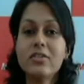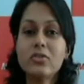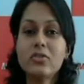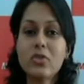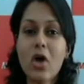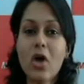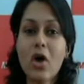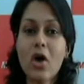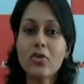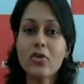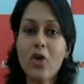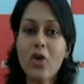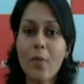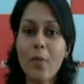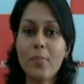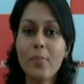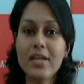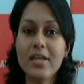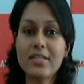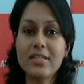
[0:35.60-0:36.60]
Strong
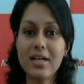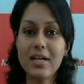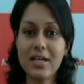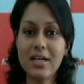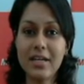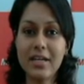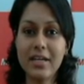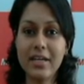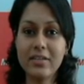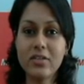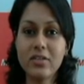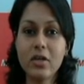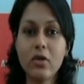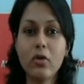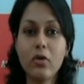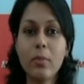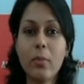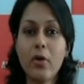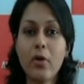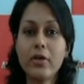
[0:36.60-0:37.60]
corporate earnings
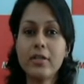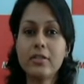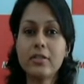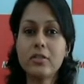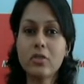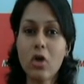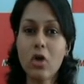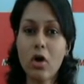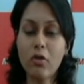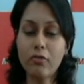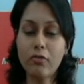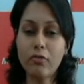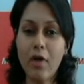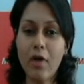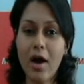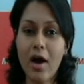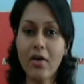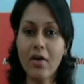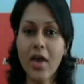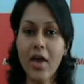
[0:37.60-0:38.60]
reported so
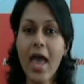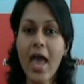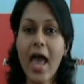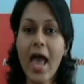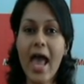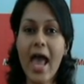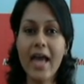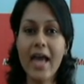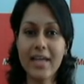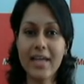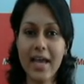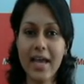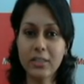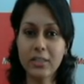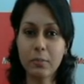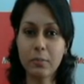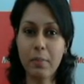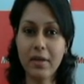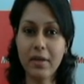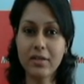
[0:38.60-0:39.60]
far and
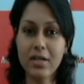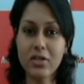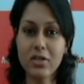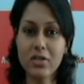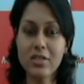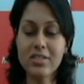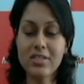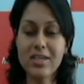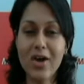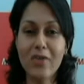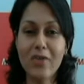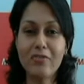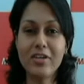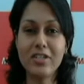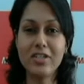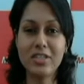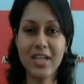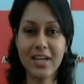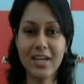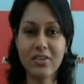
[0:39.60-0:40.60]
expectations of
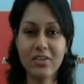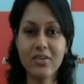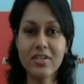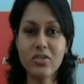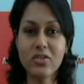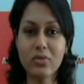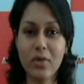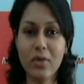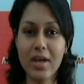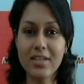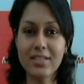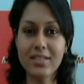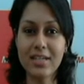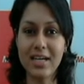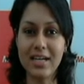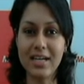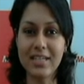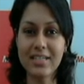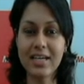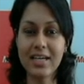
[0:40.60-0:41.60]
a generous rate
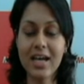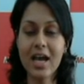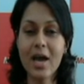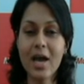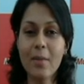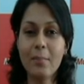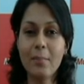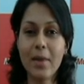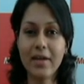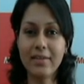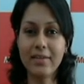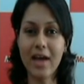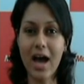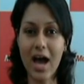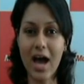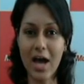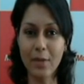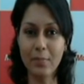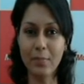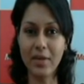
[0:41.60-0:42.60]
cut by the
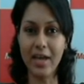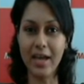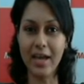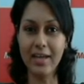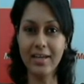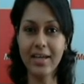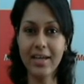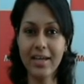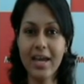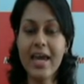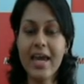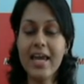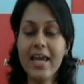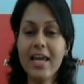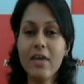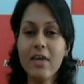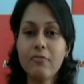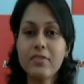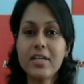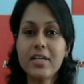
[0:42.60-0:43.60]
RBI
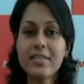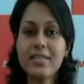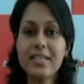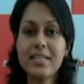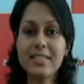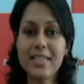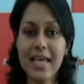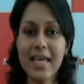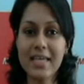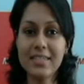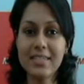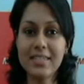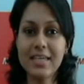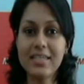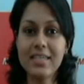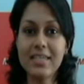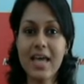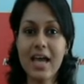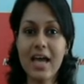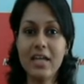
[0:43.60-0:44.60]
lifted the
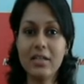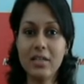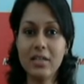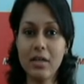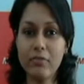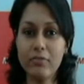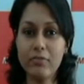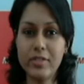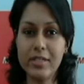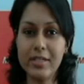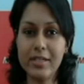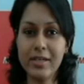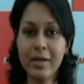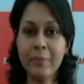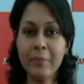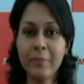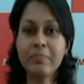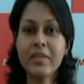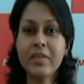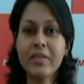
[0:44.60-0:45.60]
Sensex and Nifty
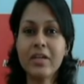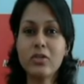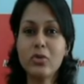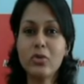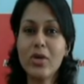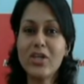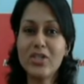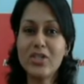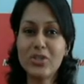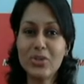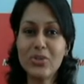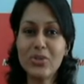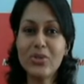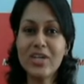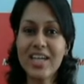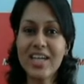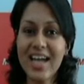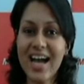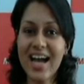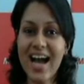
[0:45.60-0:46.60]
to a
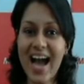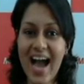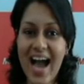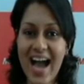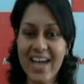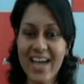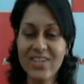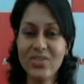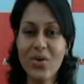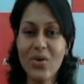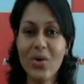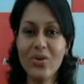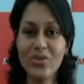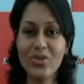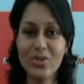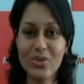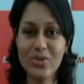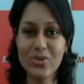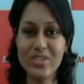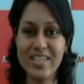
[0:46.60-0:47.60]
2-year high
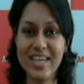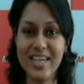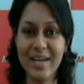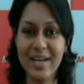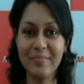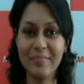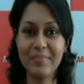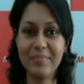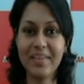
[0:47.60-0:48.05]
on Tuesday